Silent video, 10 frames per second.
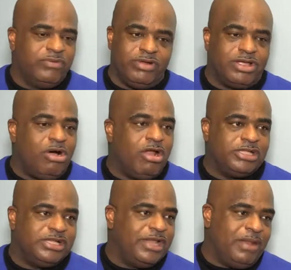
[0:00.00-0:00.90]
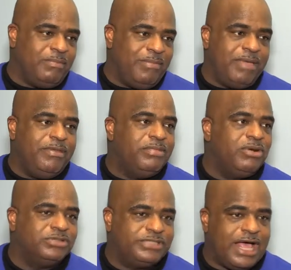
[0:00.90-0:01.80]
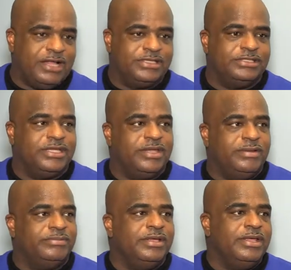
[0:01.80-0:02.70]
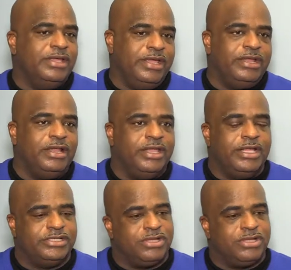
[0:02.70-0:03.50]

regardless, and maybe the most talented team in the league.